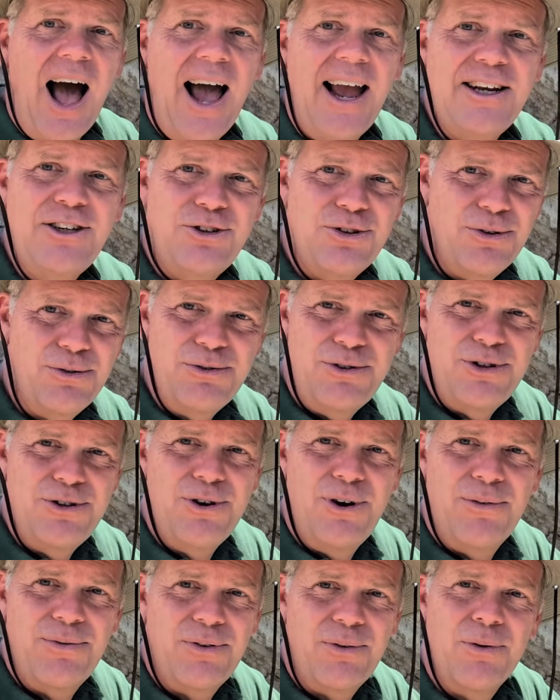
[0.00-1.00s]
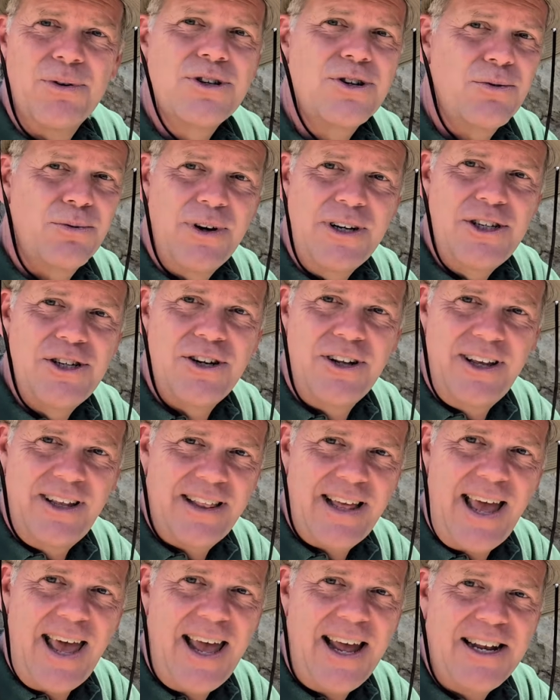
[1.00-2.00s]
I don't know if it was originally
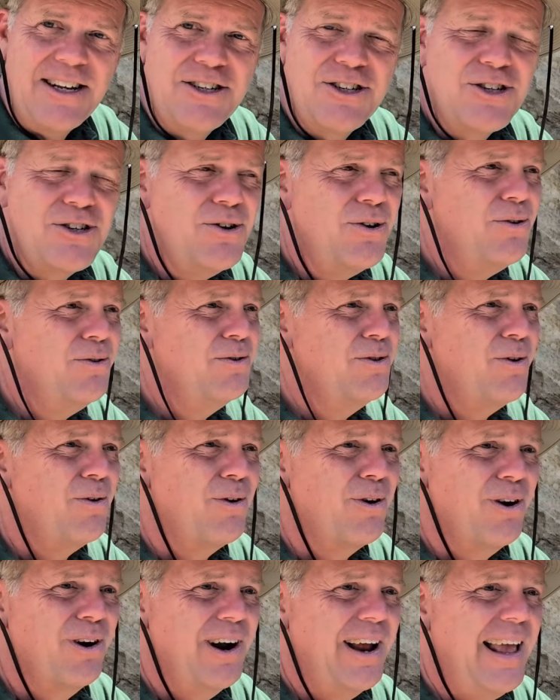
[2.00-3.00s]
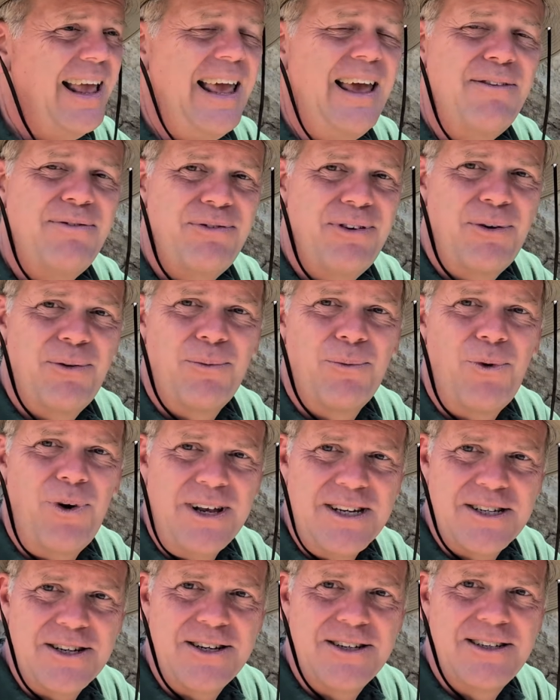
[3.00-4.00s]
the headstone, or if it
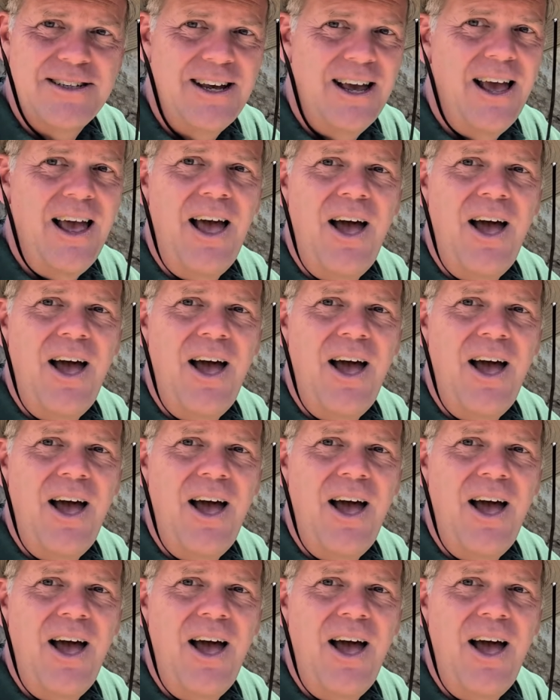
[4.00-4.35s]
wasn't,